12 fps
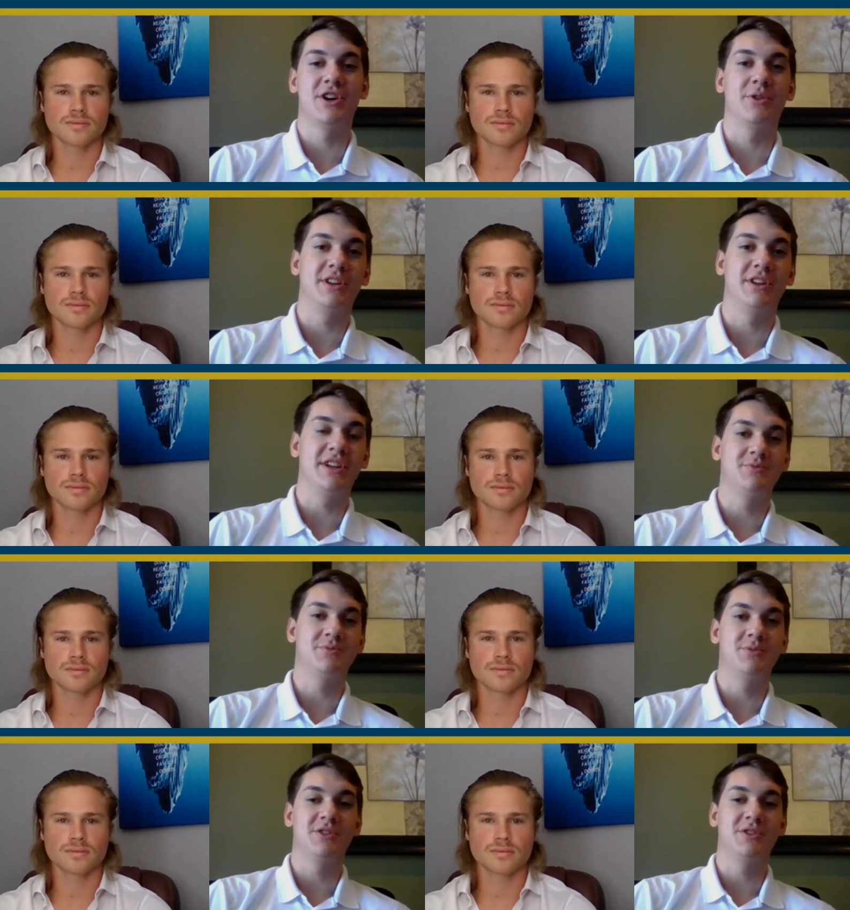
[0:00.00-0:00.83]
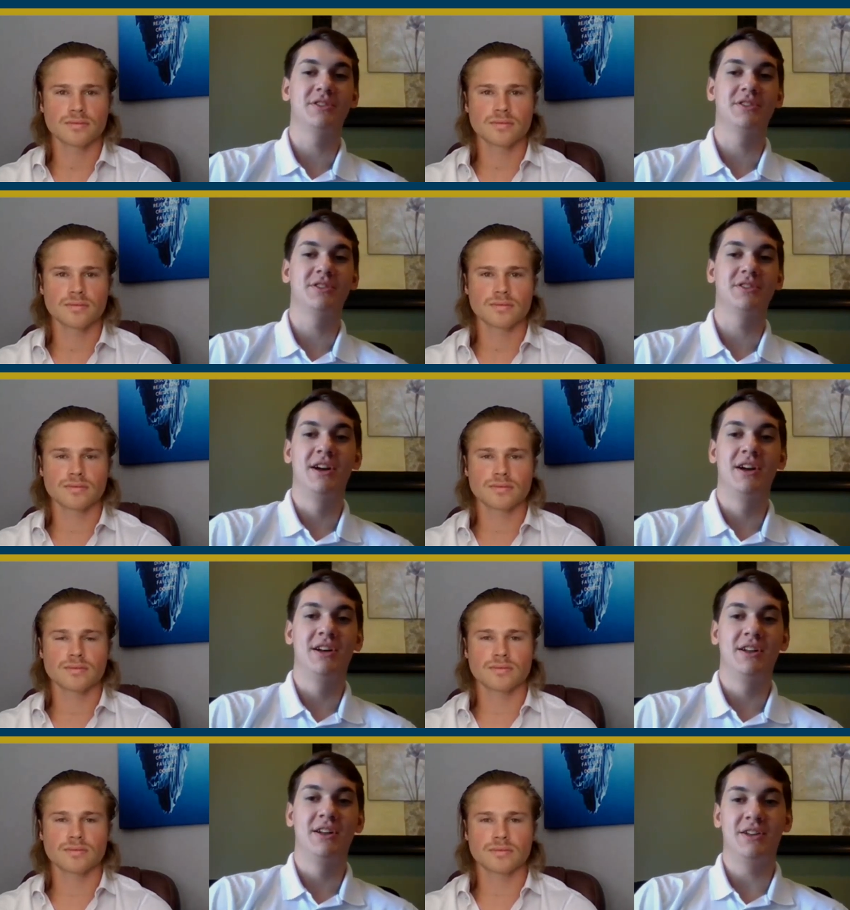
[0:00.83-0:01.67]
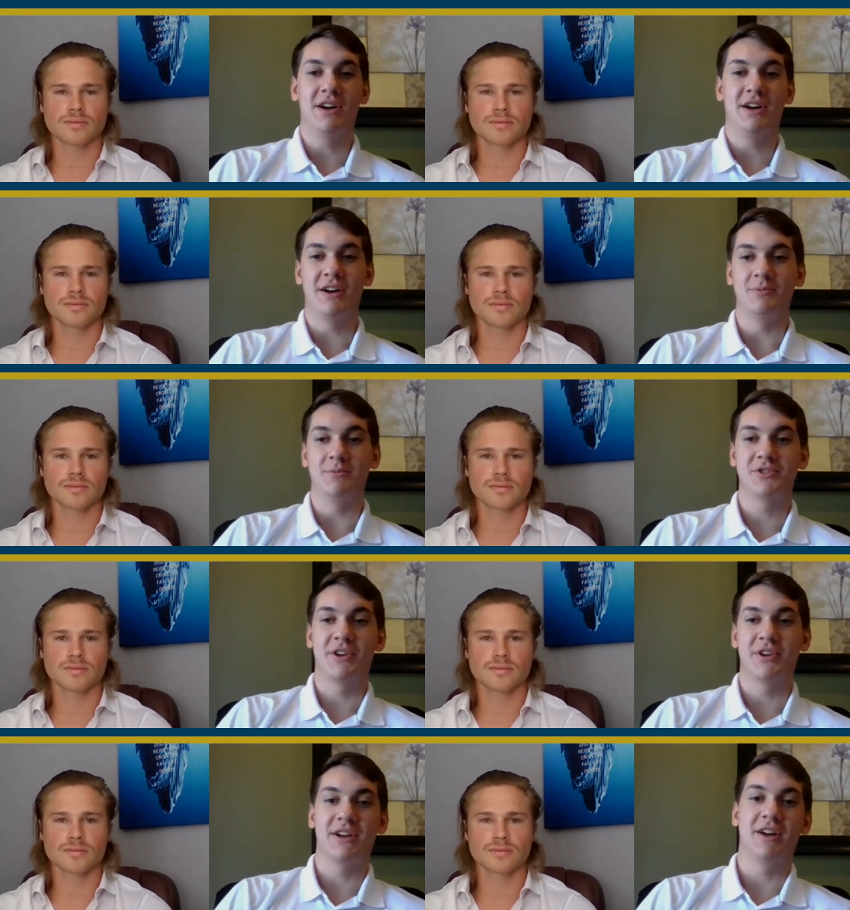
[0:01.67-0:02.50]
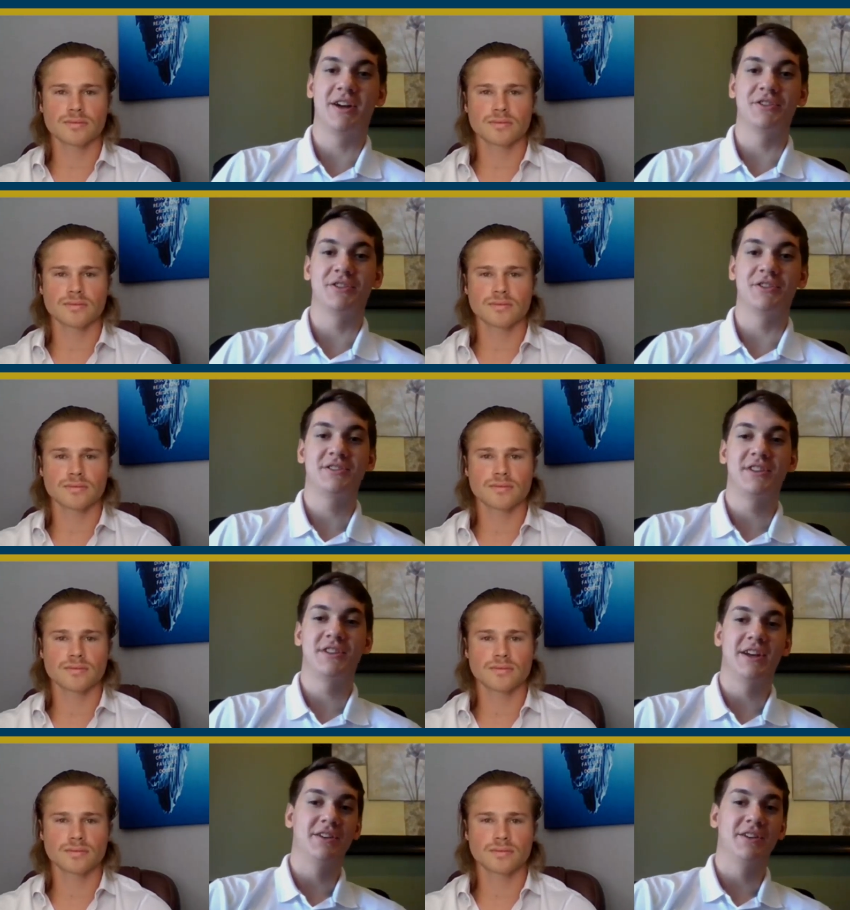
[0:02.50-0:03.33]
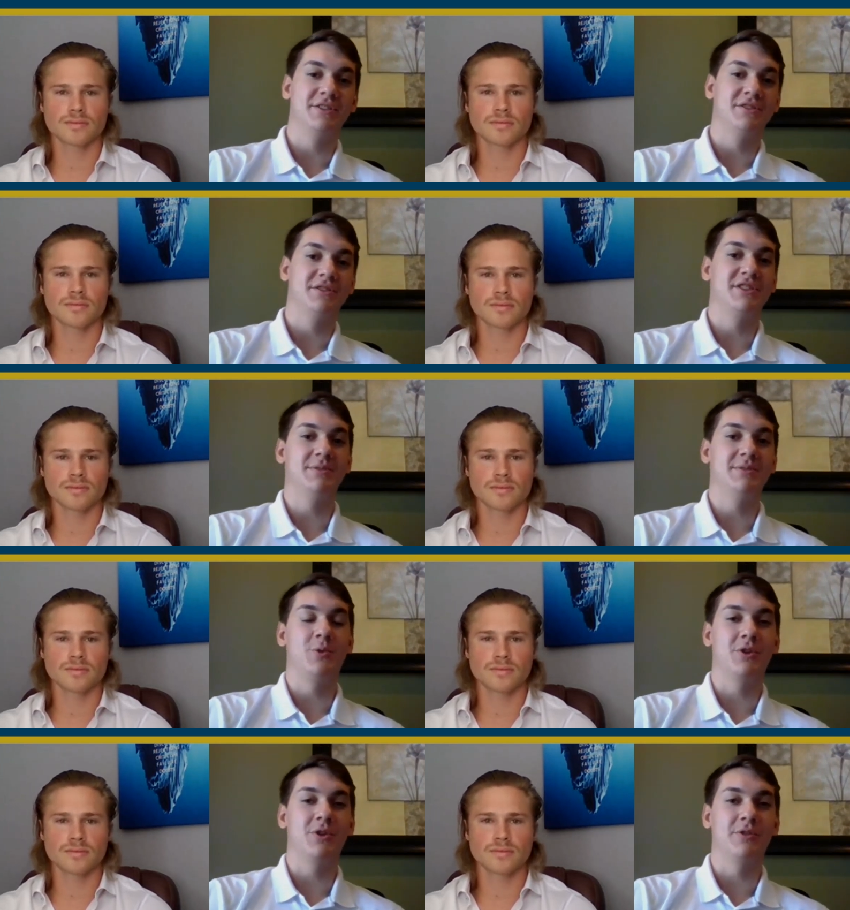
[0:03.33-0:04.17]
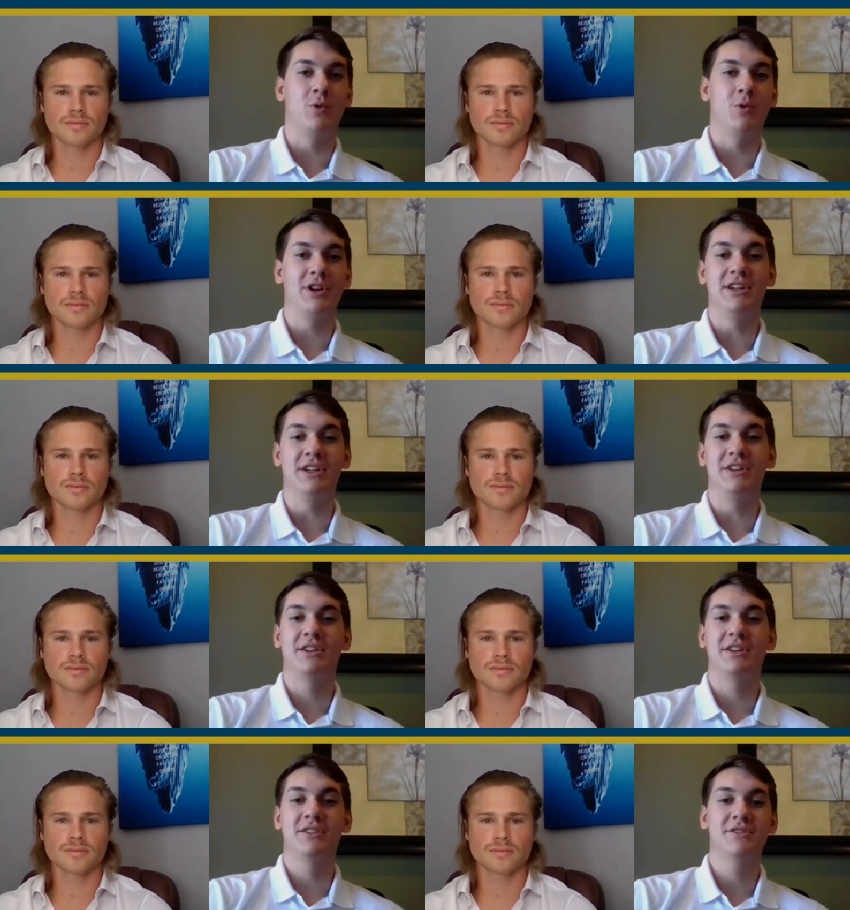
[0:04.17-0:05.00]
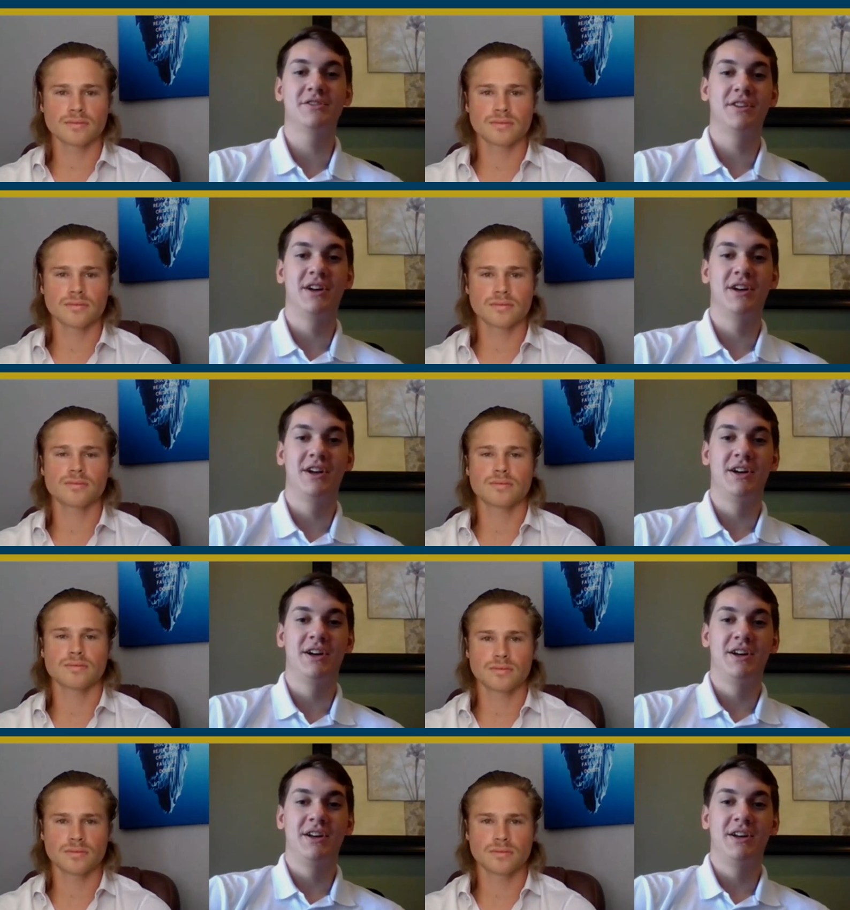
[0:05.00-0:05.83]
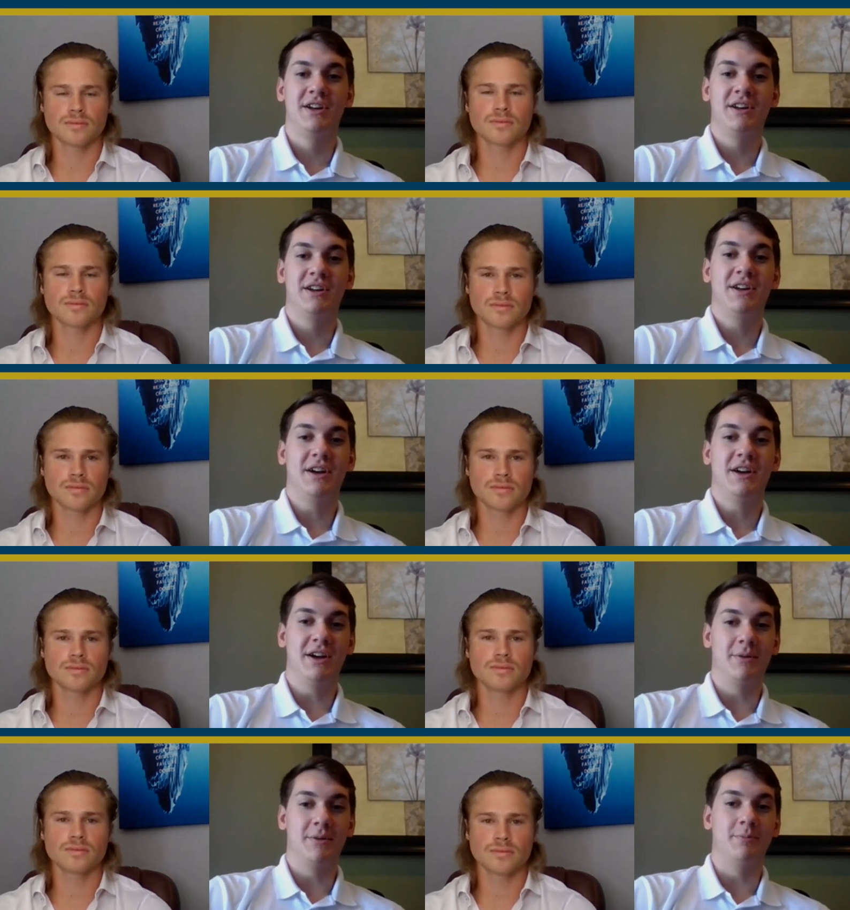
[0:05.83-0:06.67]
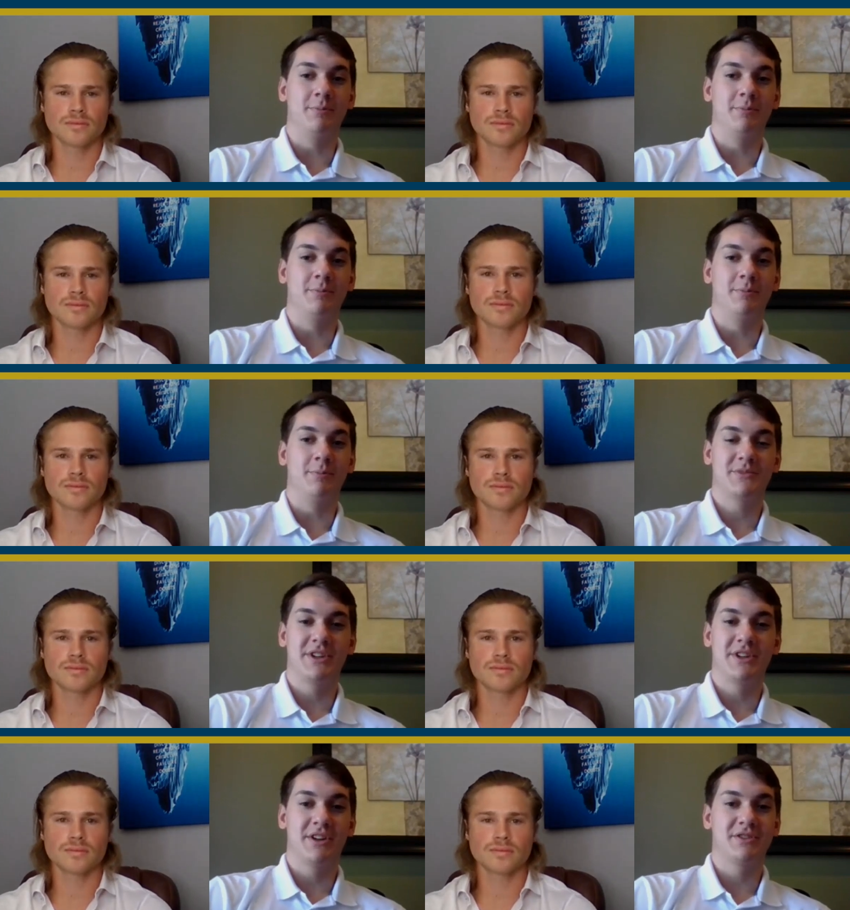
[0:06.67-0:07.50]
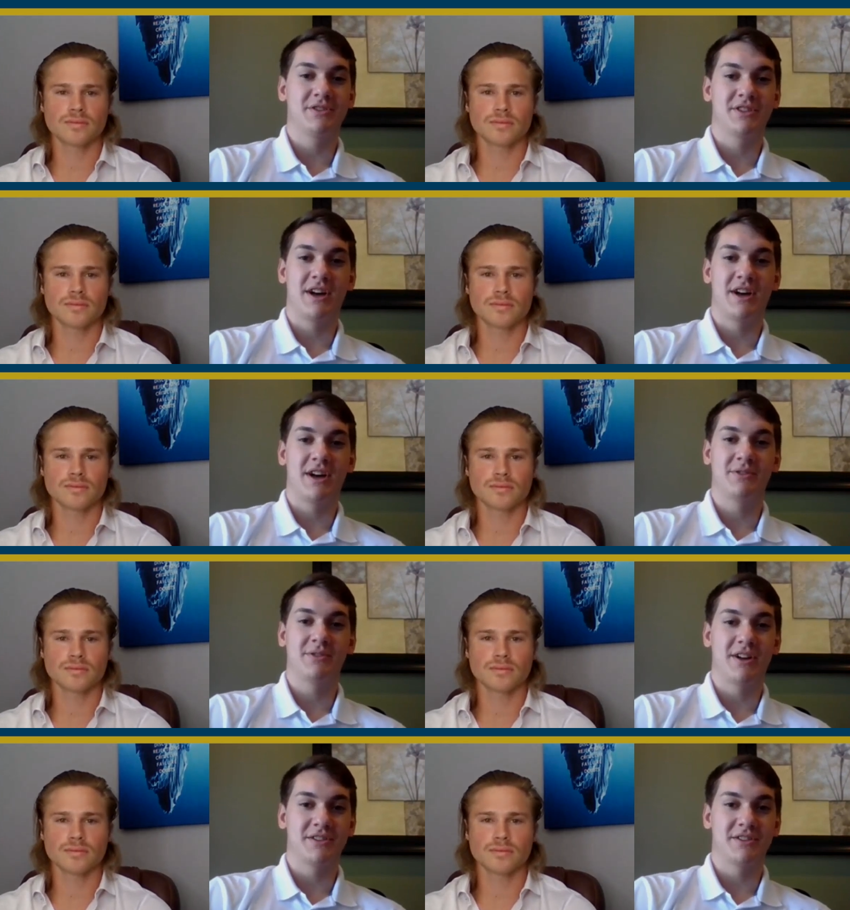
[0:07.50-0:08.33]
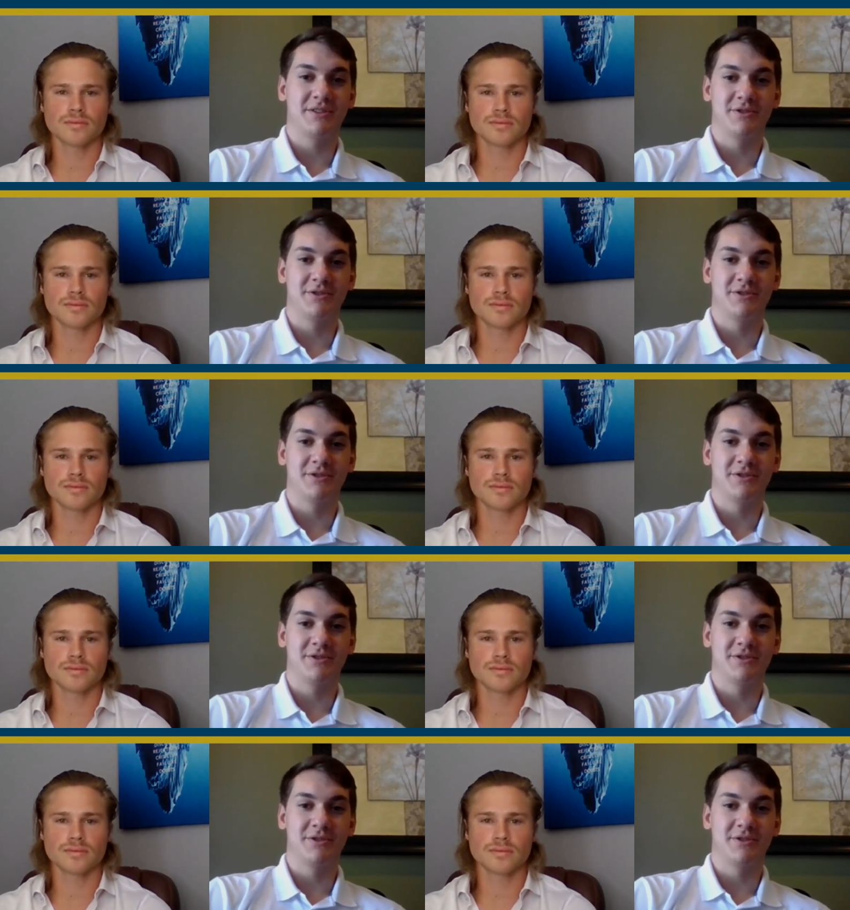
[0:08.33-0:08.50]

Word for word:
Speaker 1: things to show or teach me. Um, so I could kind of understand and see more of what he does. Um, so yeah, Scott